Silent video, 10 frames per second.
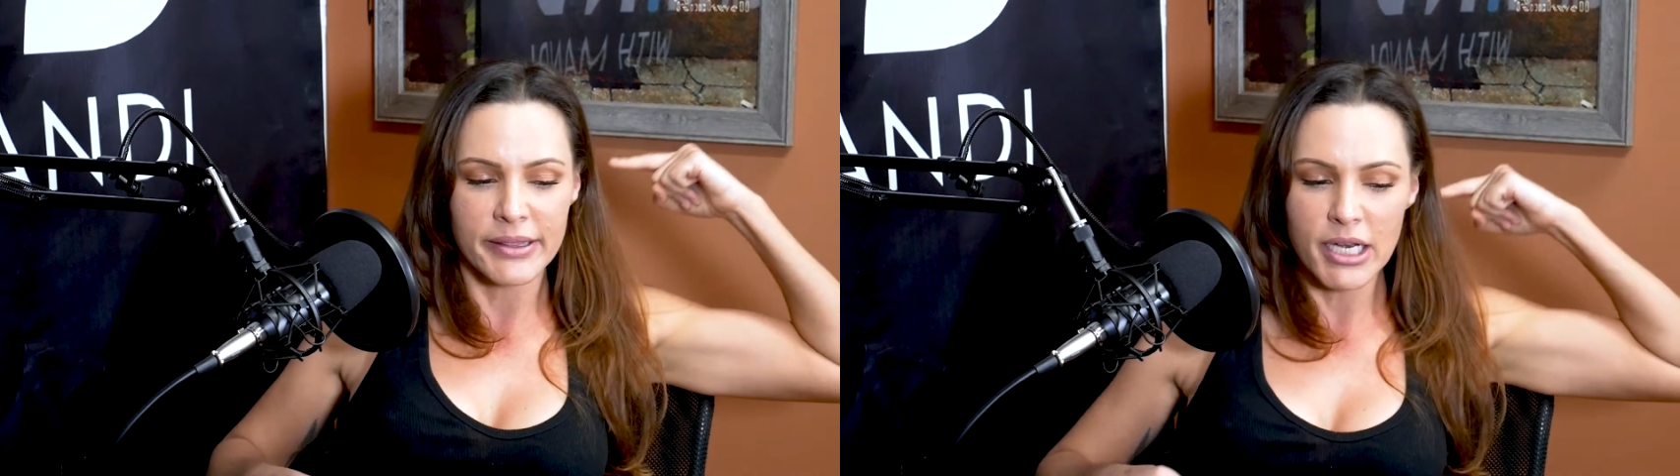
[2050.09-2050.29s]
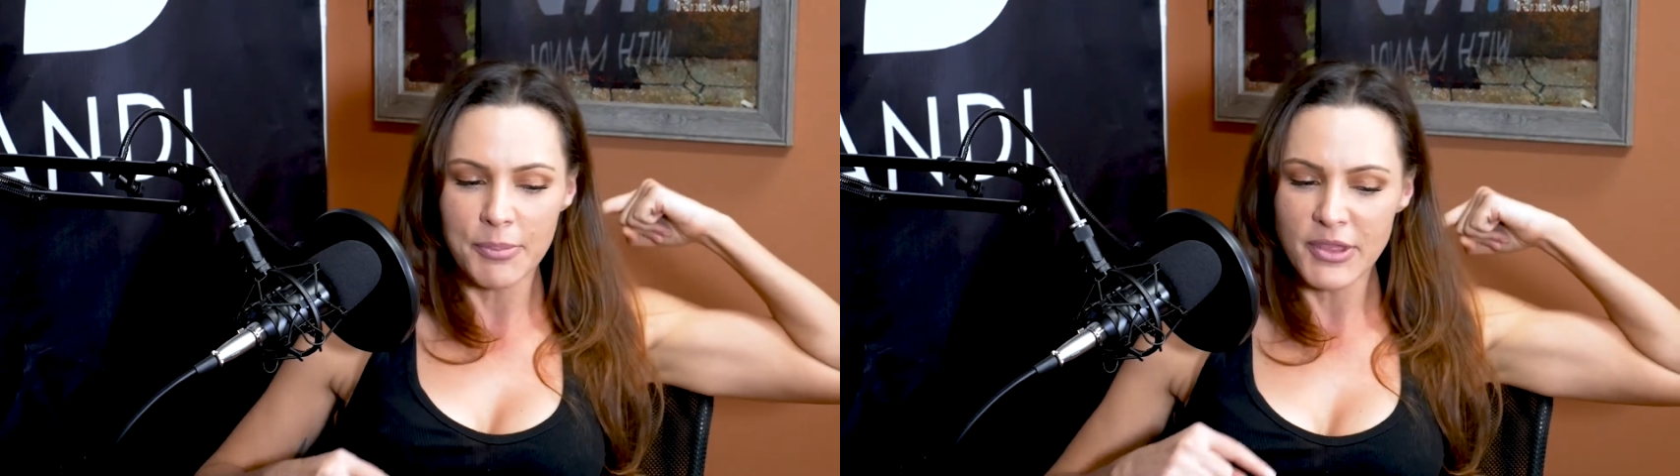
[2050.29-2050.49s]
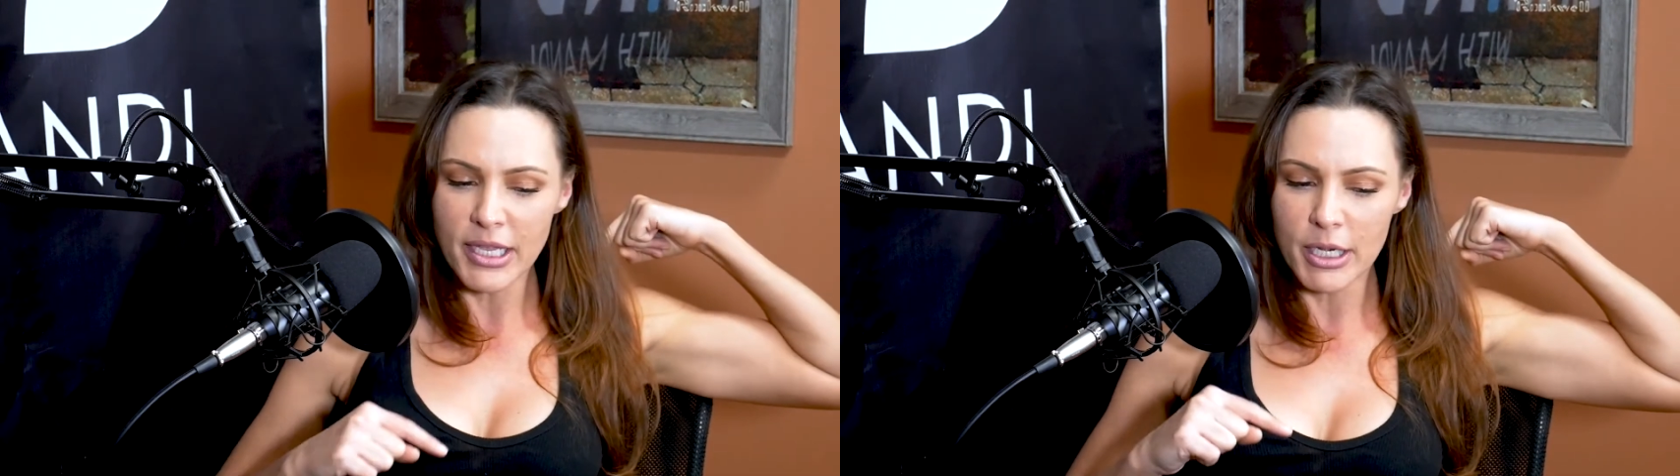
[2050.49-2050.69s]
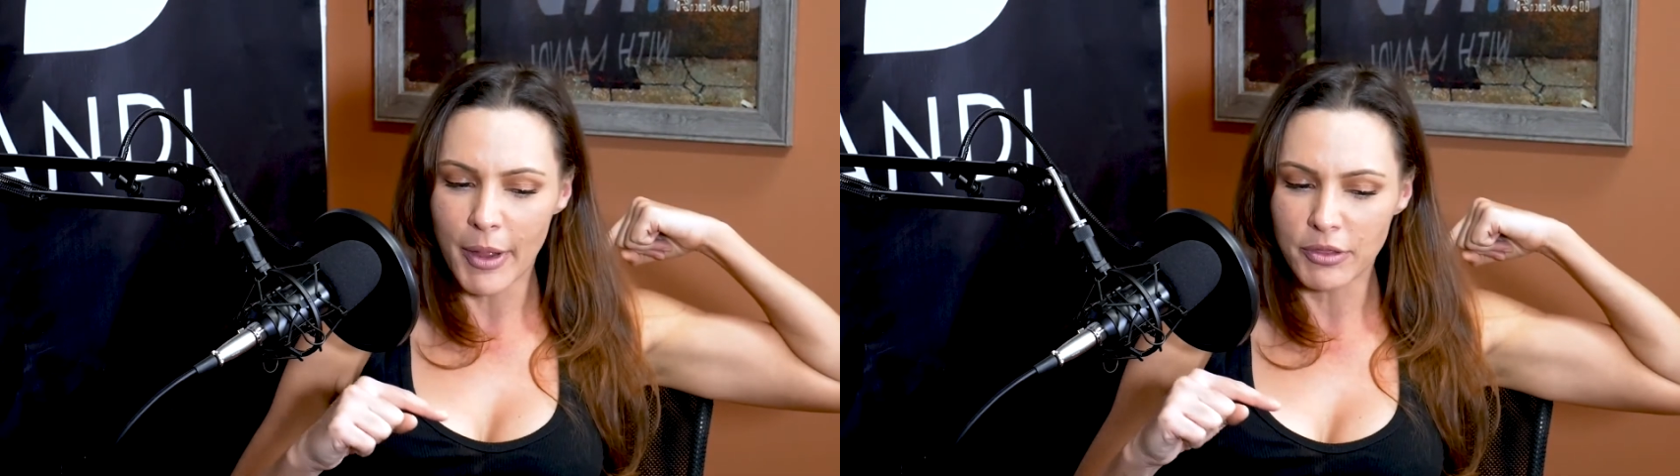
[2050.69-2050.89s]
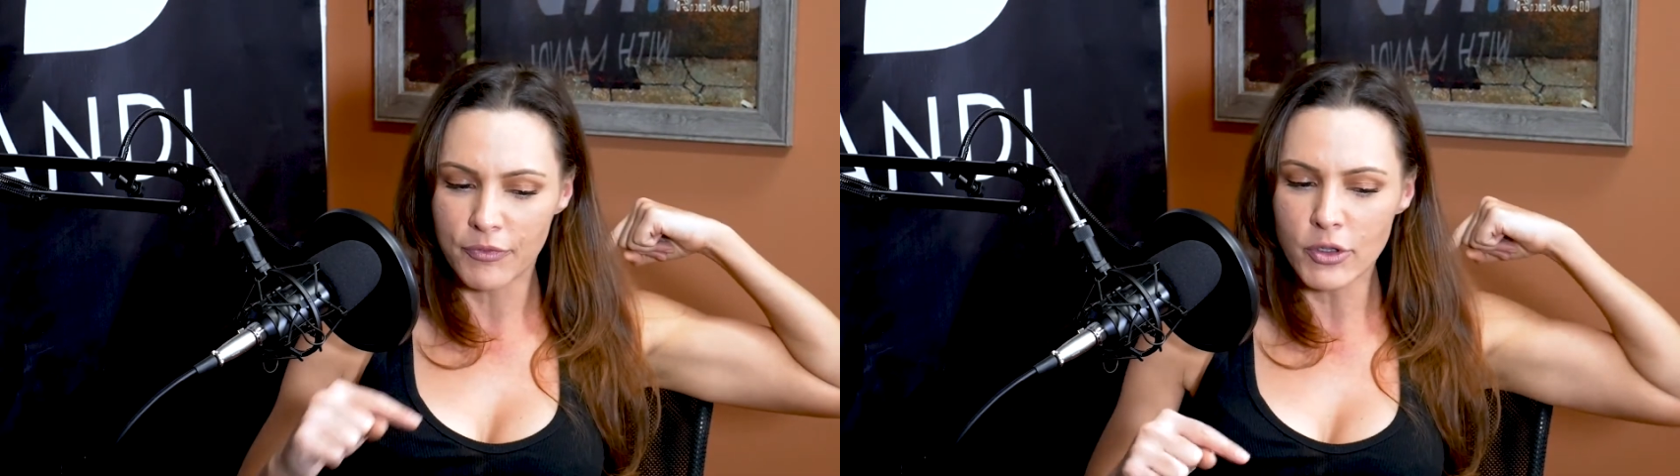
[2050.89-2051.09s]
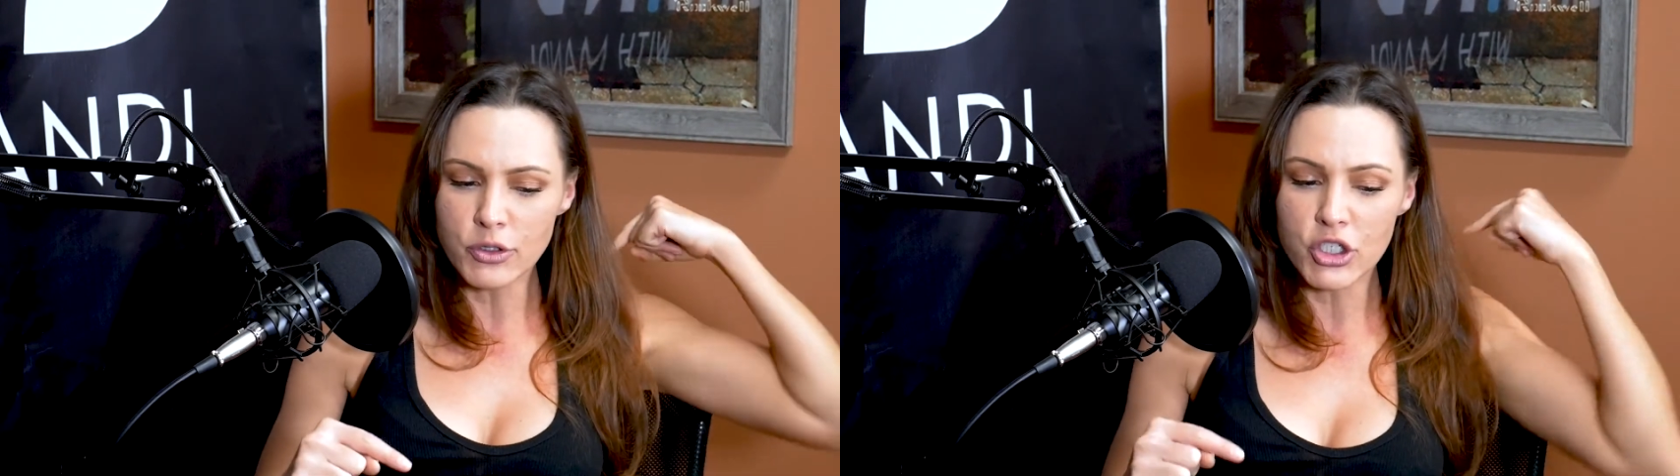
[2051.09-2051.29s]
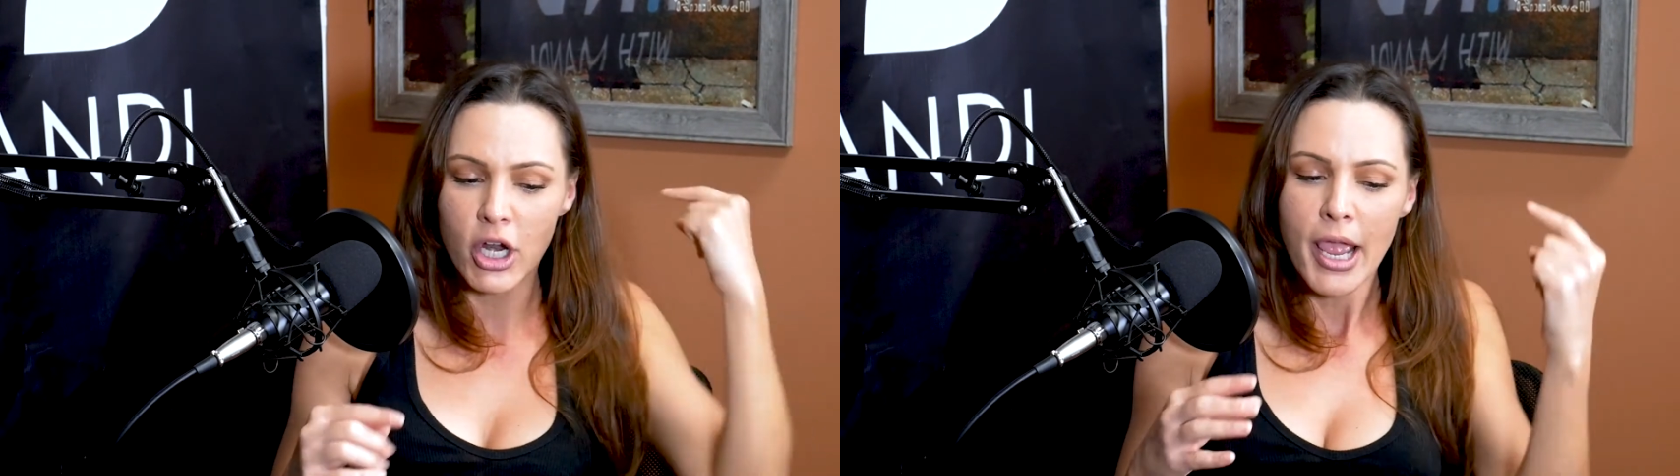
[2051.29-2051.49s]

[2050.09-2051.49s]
and then I'm thinking about the future.